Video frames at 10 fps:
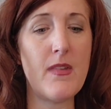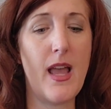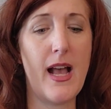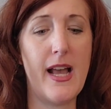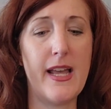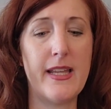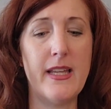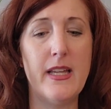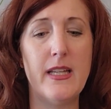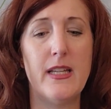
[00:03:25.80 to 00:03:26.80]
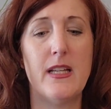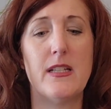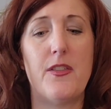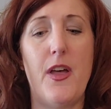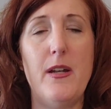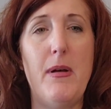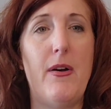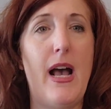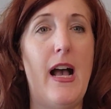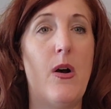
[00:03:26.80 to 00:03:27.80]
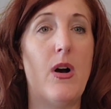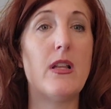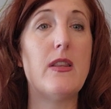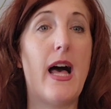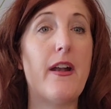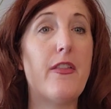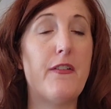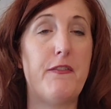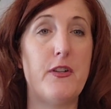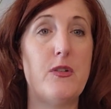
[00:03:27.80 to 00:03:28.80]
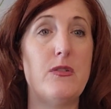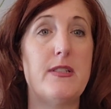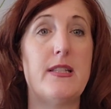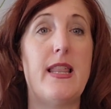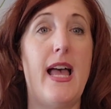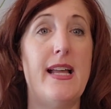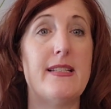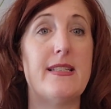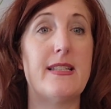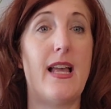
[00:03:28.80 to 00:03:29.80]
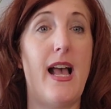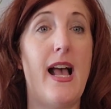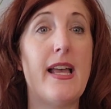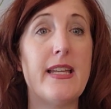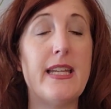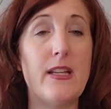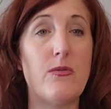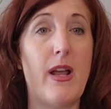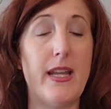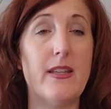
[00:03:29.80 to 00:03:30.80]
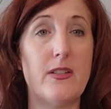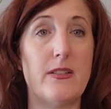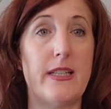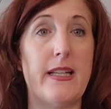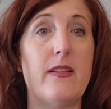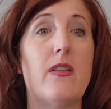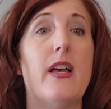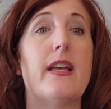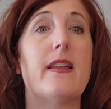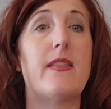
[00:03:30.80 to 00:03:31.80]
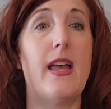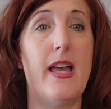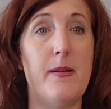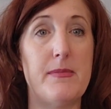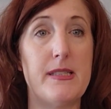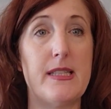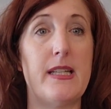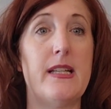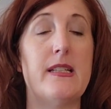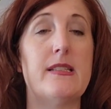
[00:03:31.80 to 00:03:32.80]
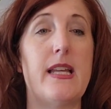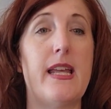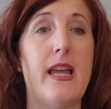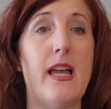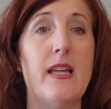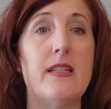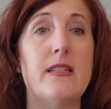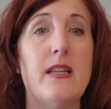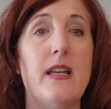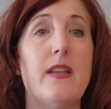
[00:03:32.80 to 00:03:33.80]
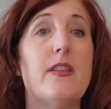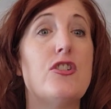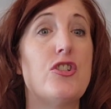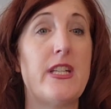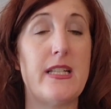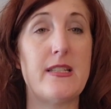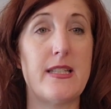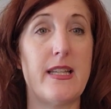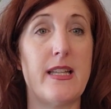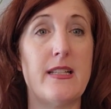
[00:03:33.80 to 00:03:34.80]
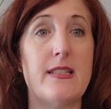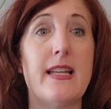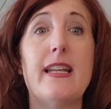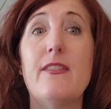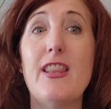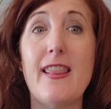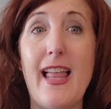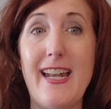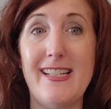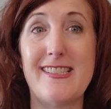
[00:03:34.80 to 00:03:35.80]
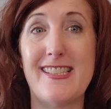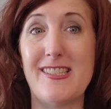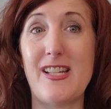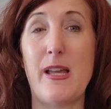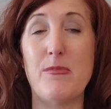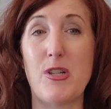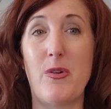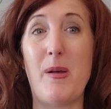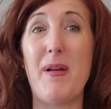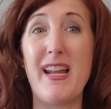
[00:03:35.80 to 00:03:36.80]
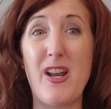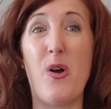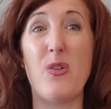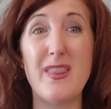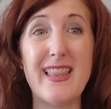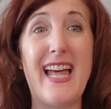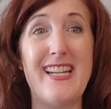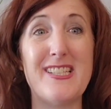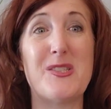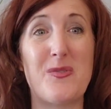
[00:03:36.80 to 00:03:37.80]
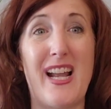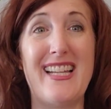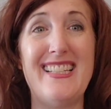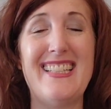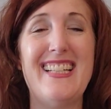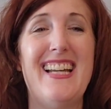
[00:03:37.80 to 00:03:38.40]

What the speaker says: I thought about how a lot of the foods that I eat regularly, like the hemp seeds and the chia seeds, and even lettuce this time showed up. I know, lettuce, right?